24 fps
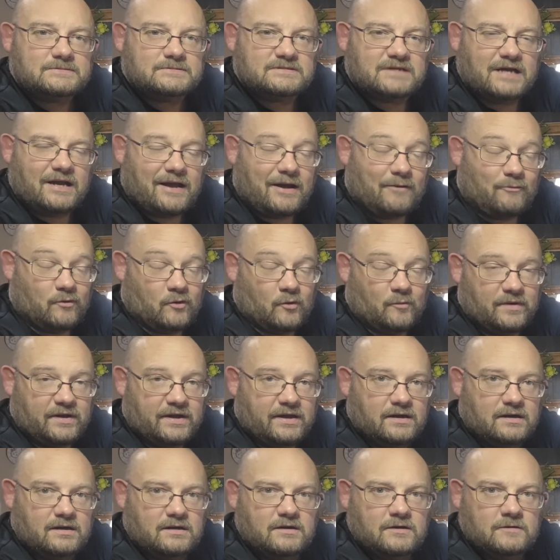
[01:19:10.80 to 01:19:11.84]
I will be.
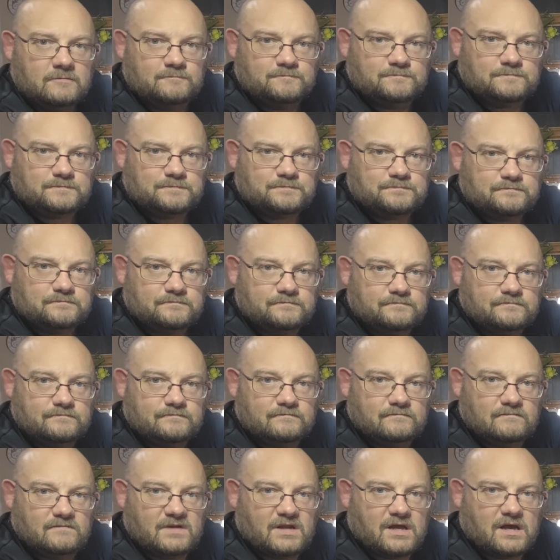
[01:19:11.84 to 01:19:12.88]

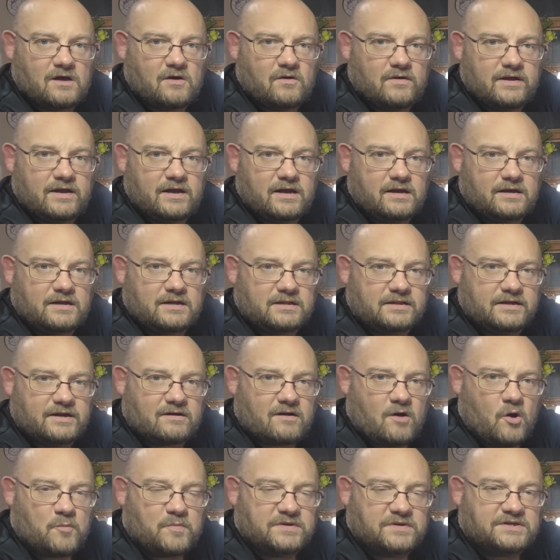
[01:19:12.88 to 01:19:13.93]
Oh yeah, clear
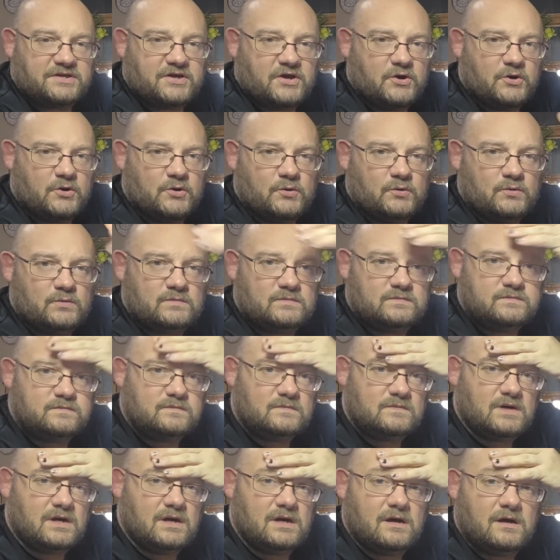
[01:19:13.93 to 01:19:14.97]
open toe
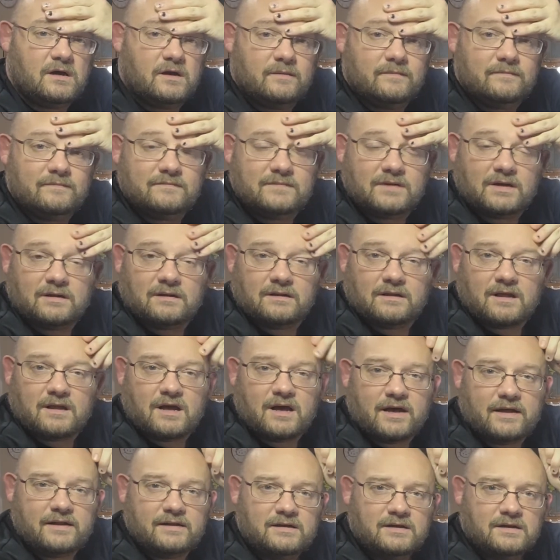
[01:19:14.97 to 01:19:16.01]
a
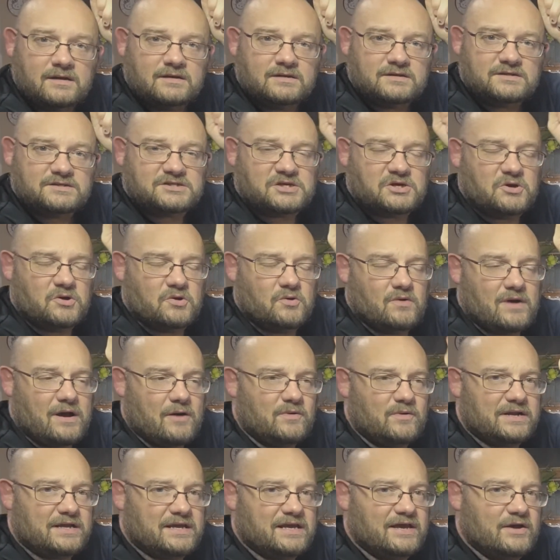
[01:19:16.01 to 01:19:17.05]
lot. So I
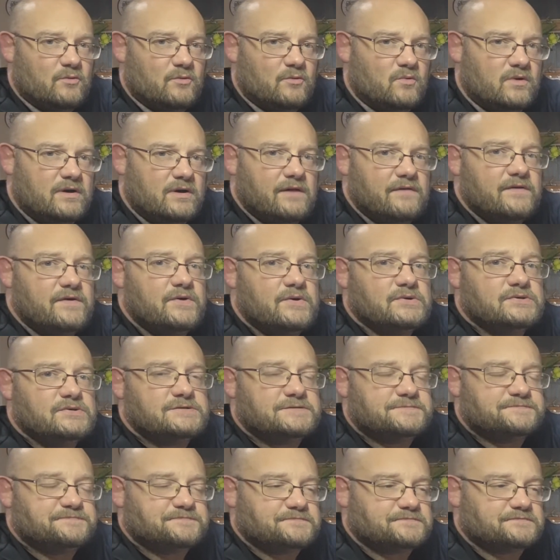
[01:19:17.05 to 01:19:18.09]
want to get one of those.
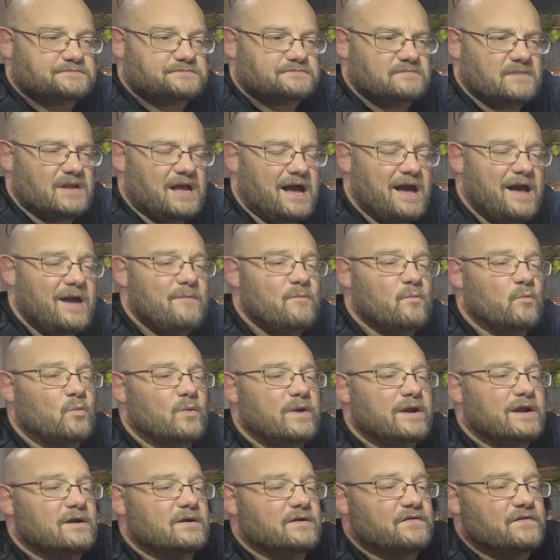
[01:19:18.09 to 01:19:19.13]
I'm
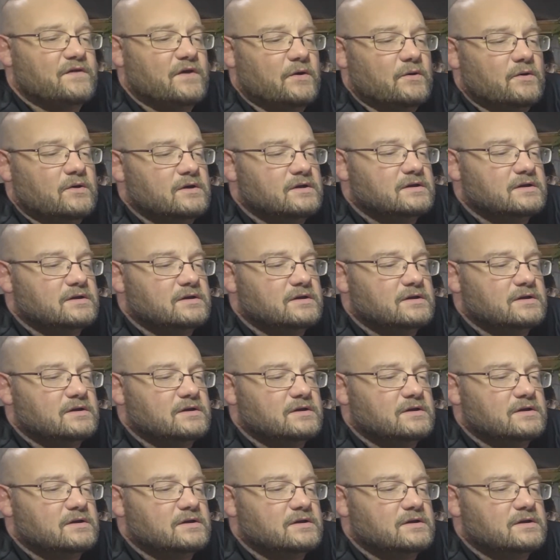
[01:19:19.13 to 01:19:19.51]
weird though.